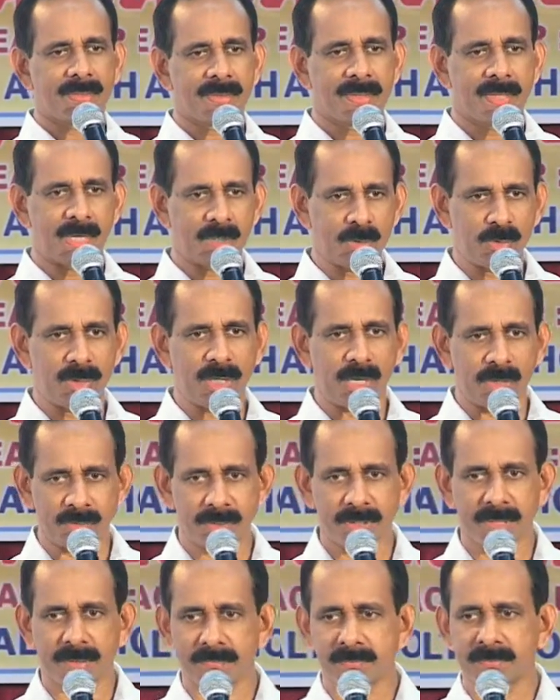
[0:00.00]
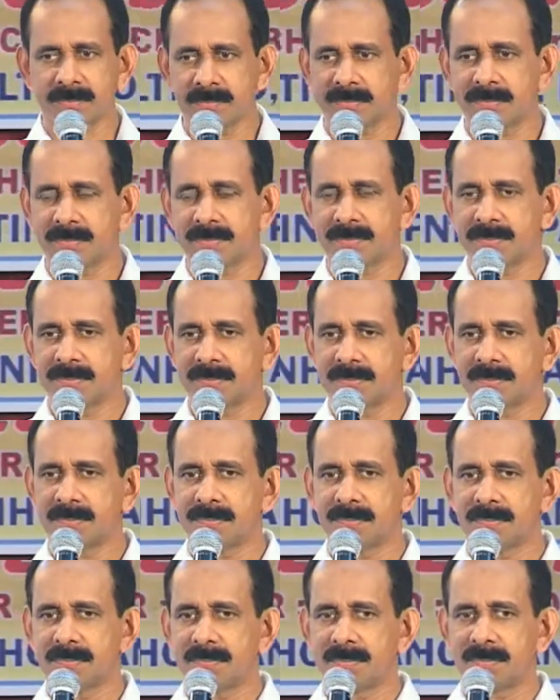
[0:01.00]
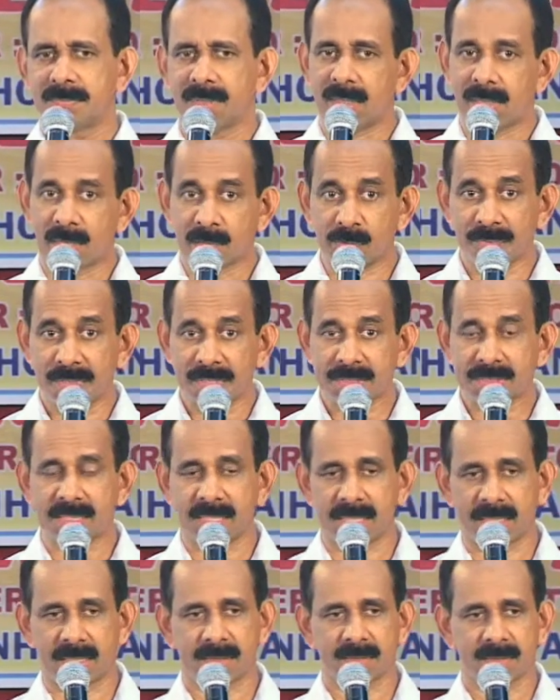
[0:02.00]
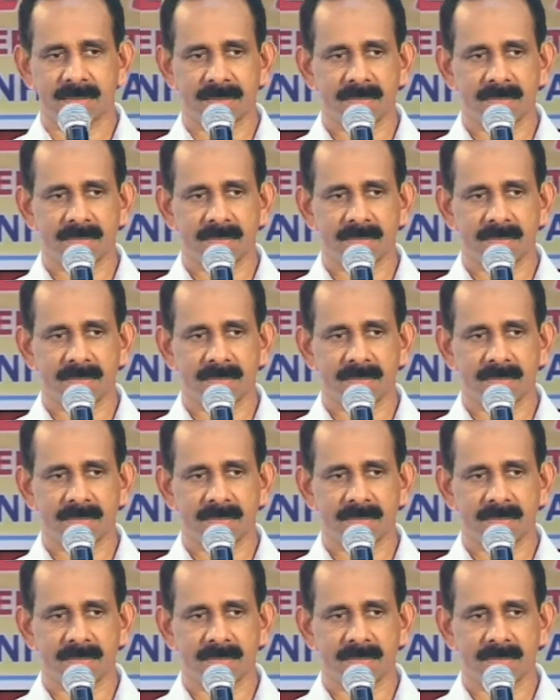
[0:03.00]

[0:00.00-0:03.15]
Can you love him? Love is there,